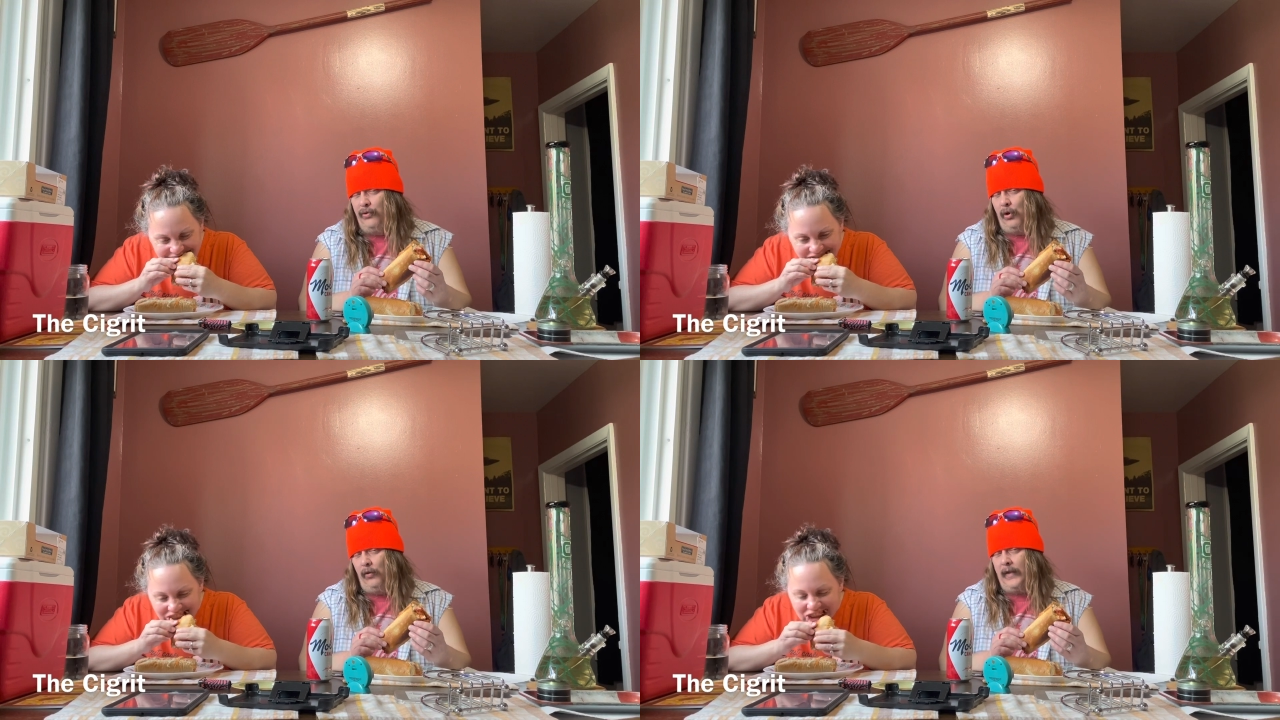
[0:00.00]

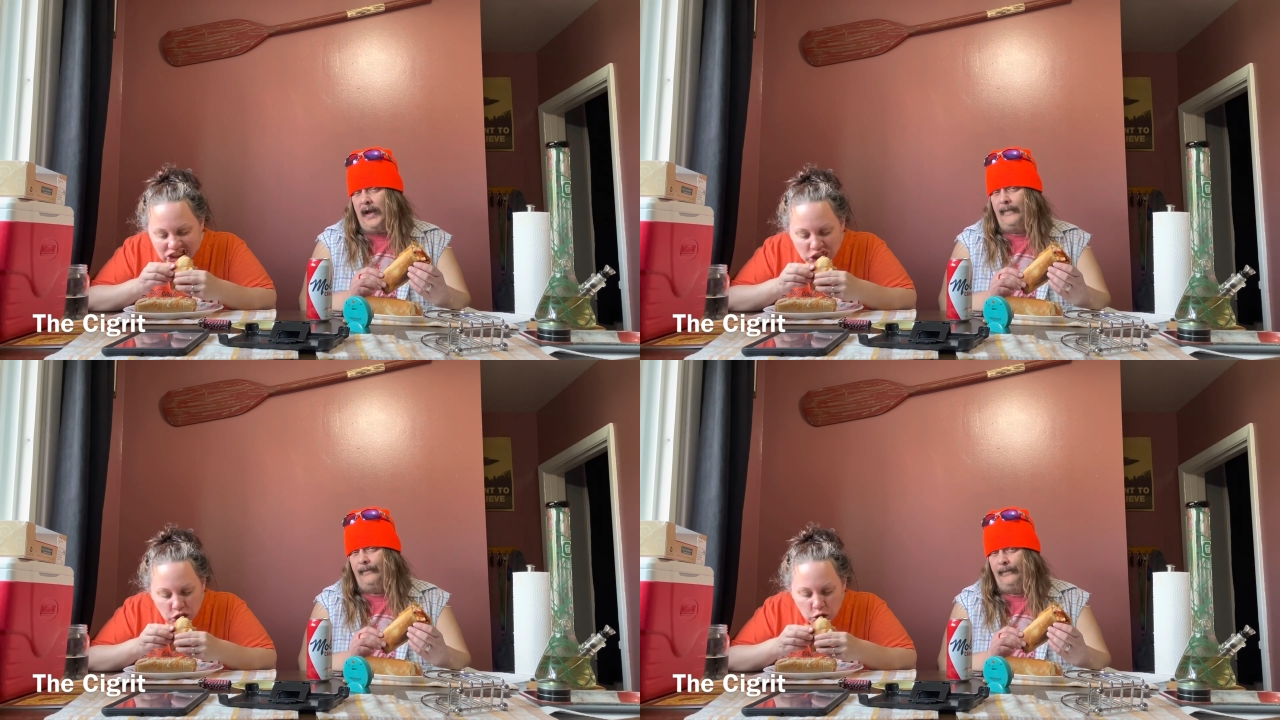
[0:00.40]
Speaker 1: know
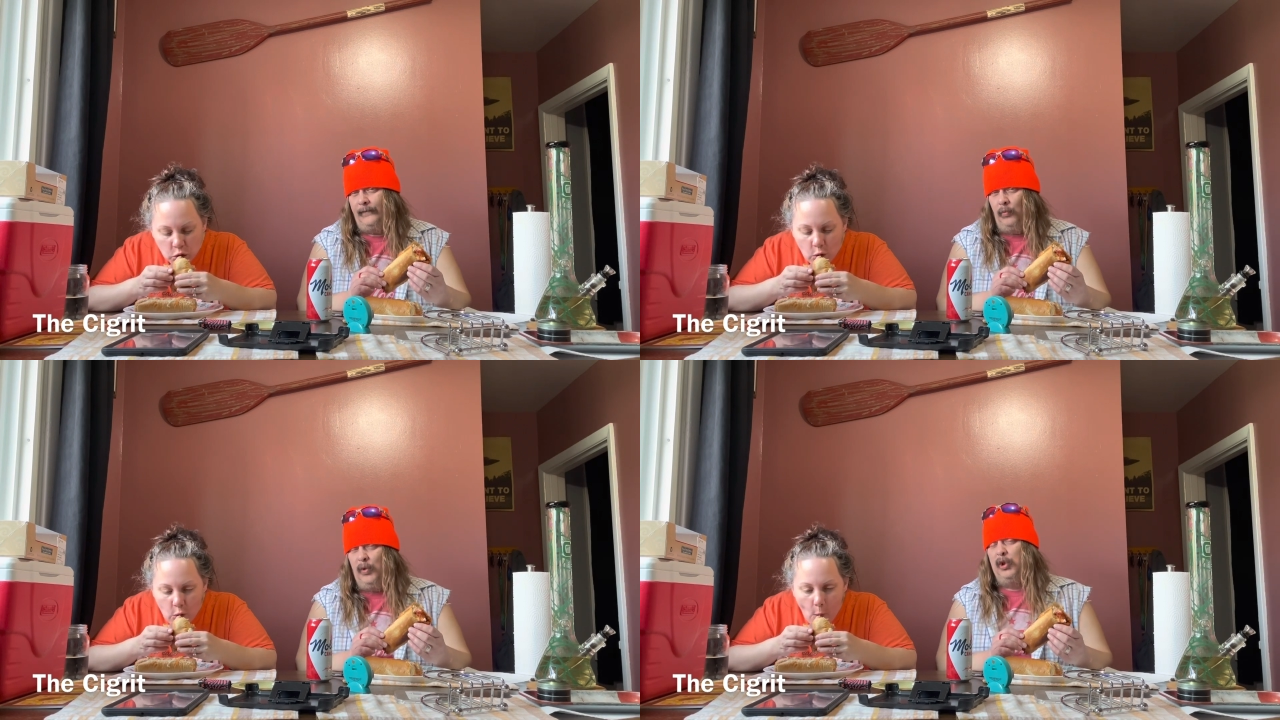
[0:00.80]
that.
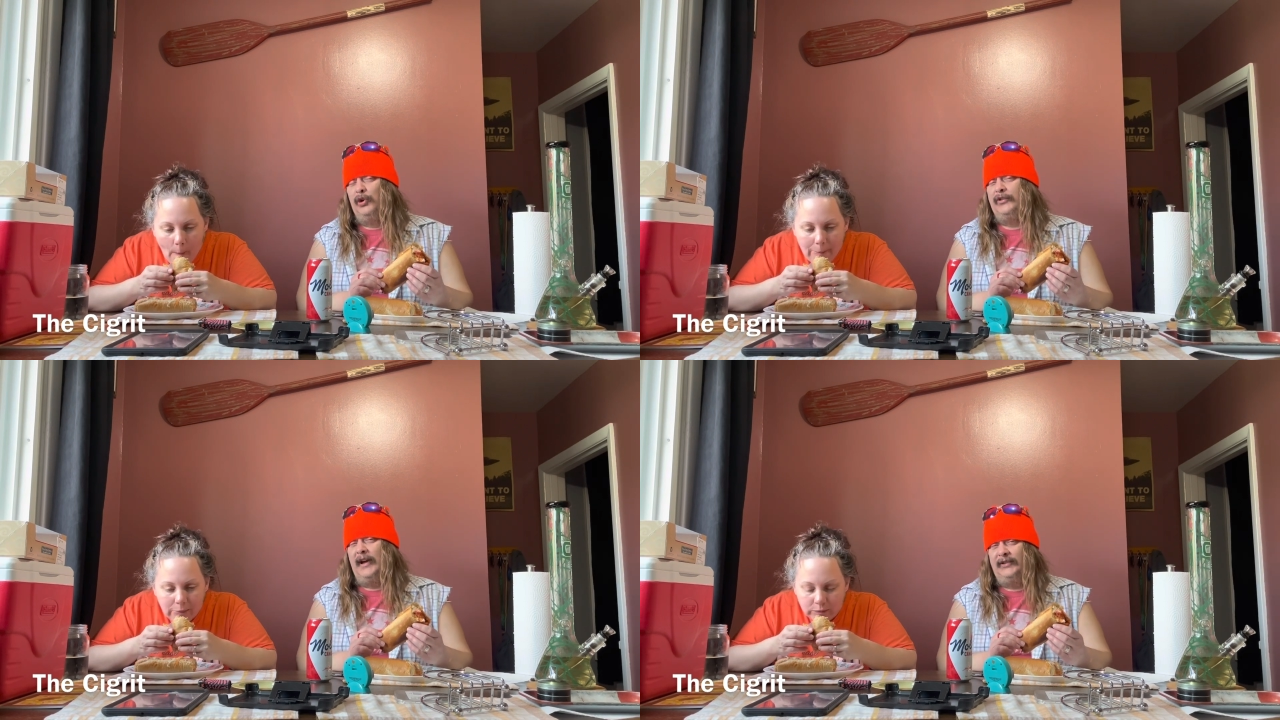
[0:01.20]
We
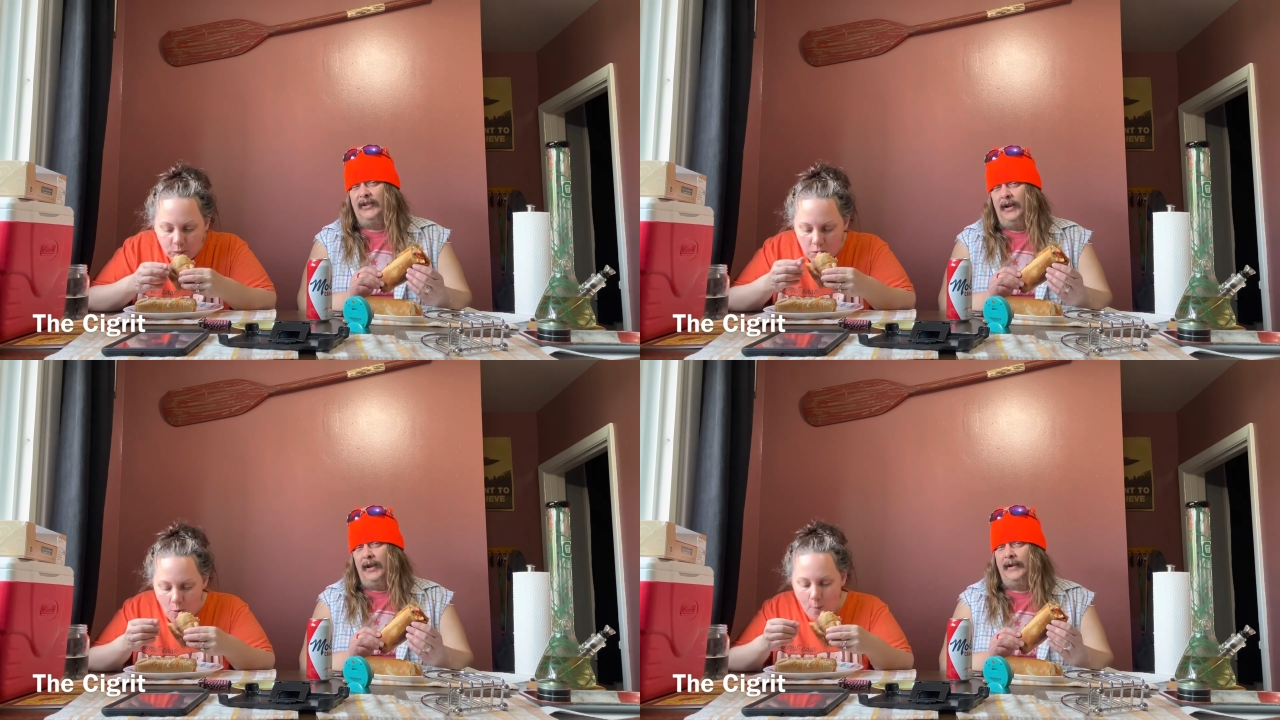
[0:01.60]
learned that
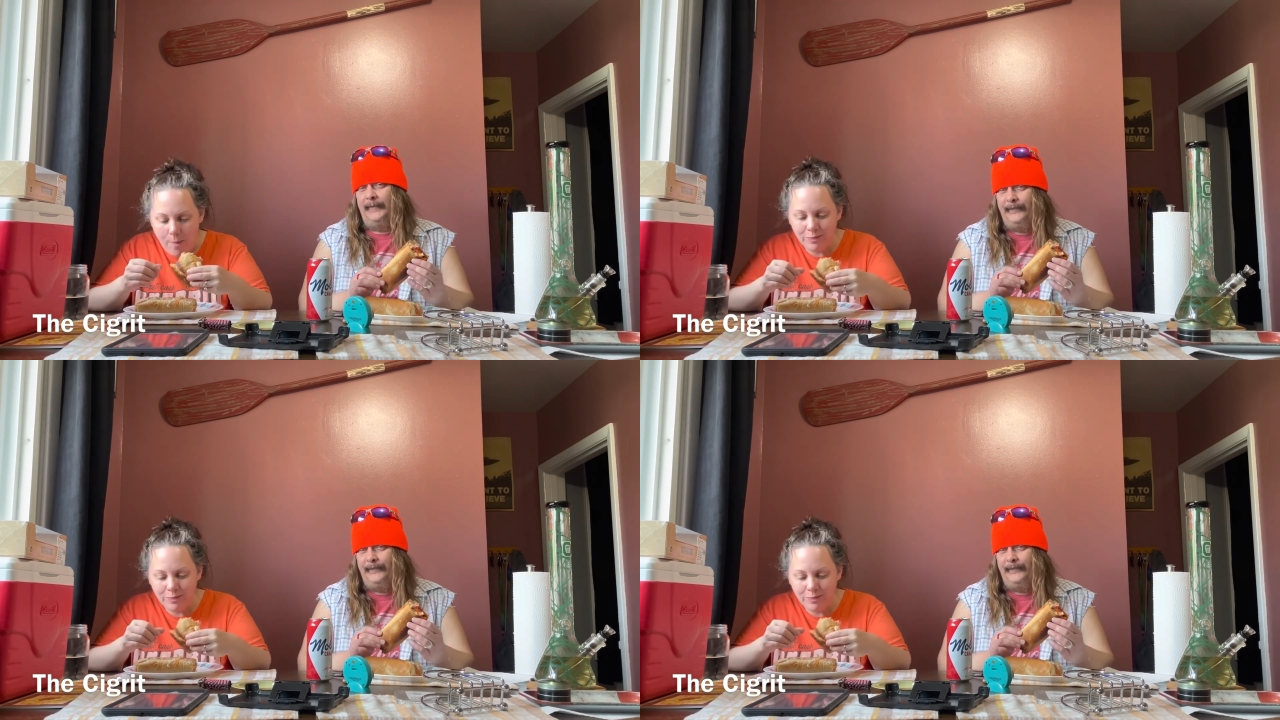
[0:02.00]
today.